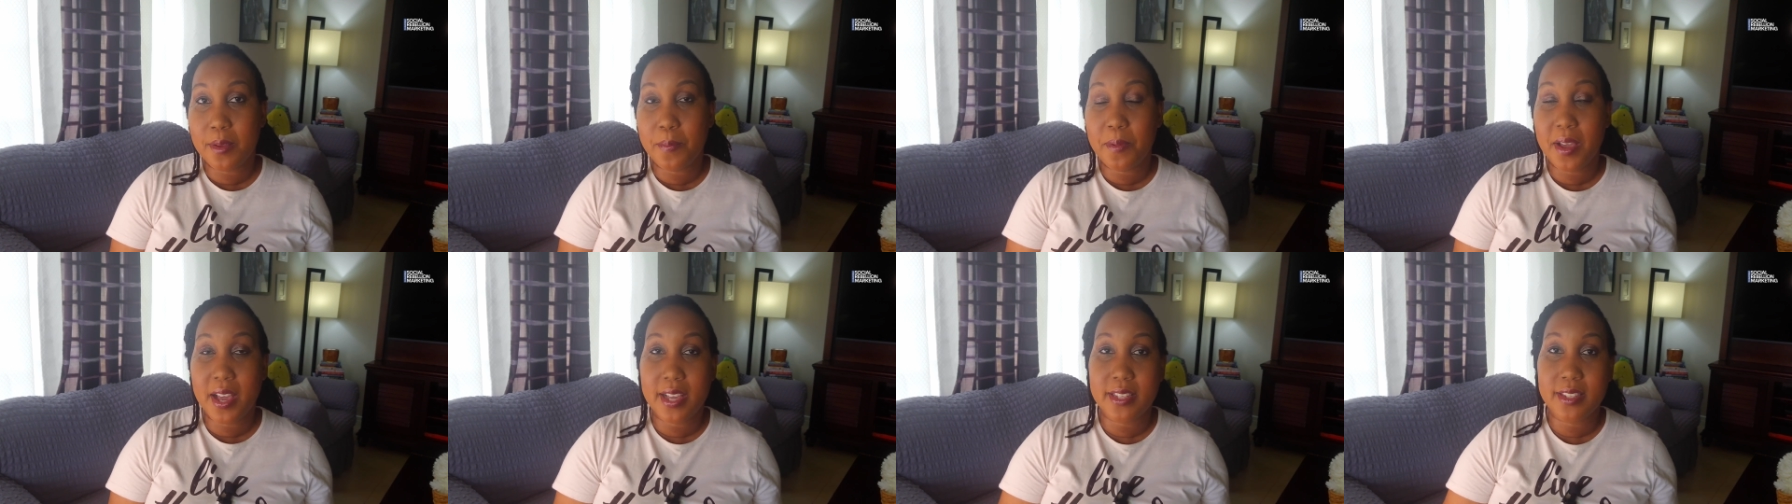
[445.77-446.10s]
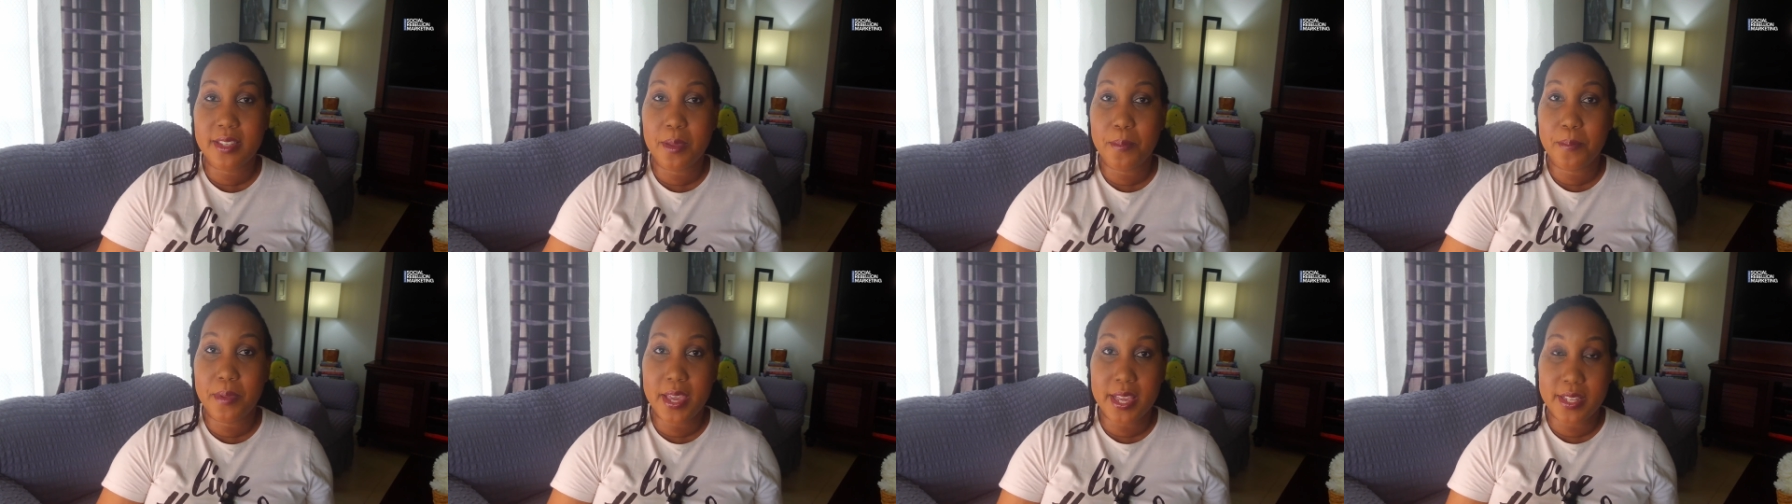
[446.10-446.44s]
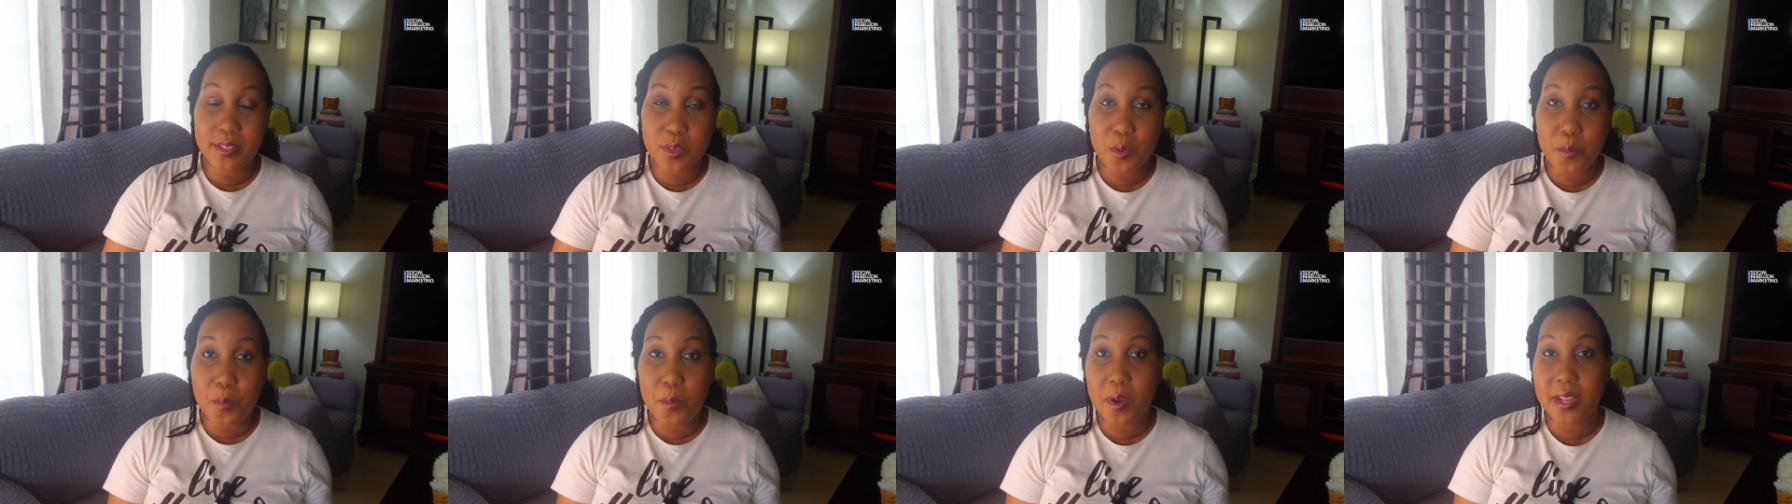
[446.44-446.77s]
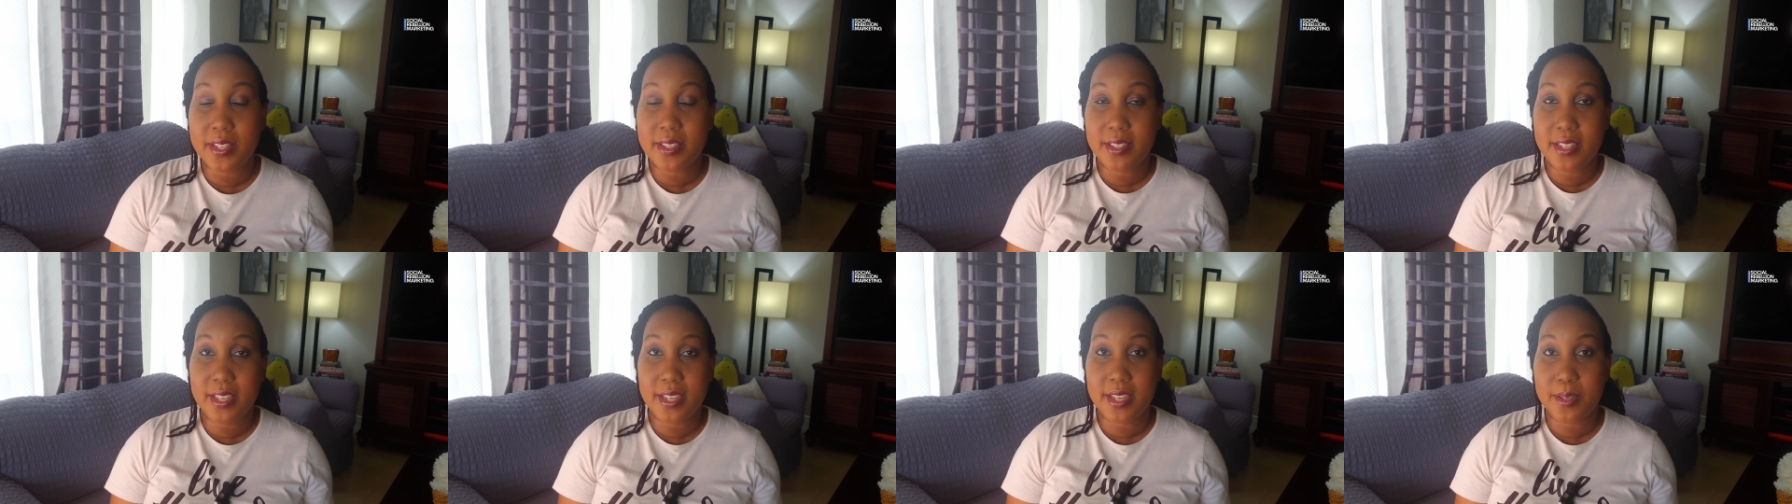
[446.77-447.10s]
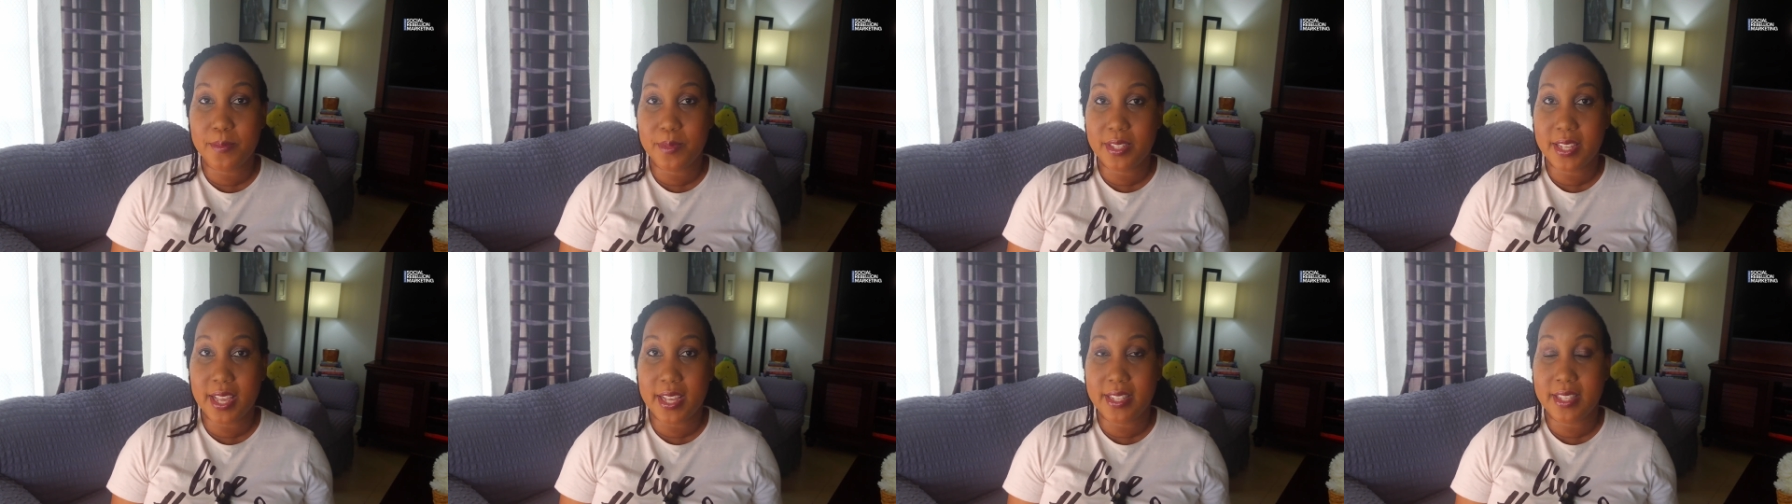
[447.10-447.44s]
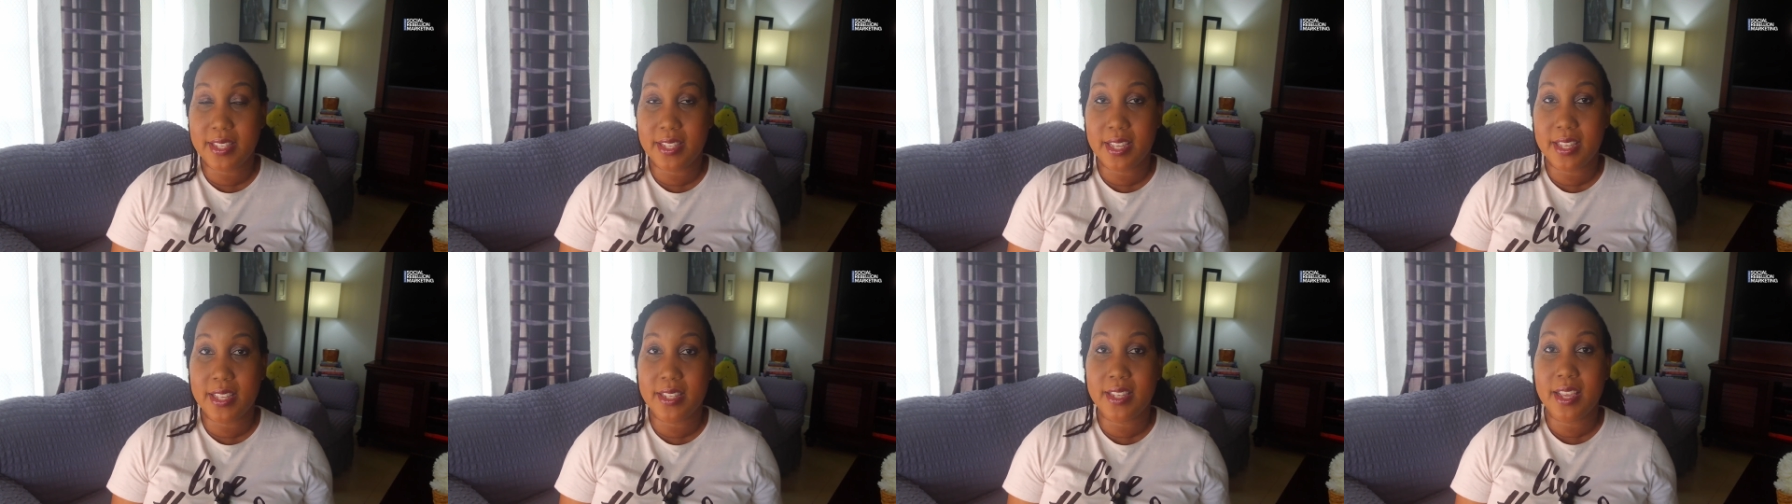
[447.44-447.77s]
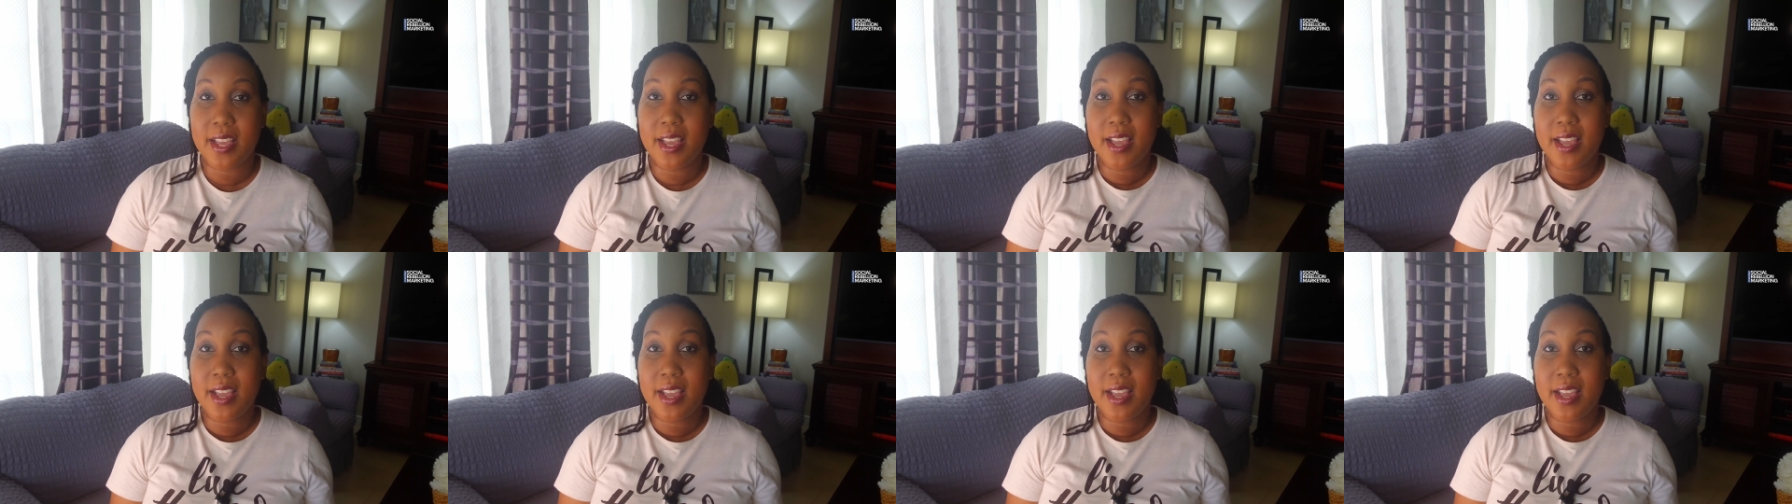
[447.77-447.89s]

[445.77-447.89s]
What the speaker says: past compared to what circumstances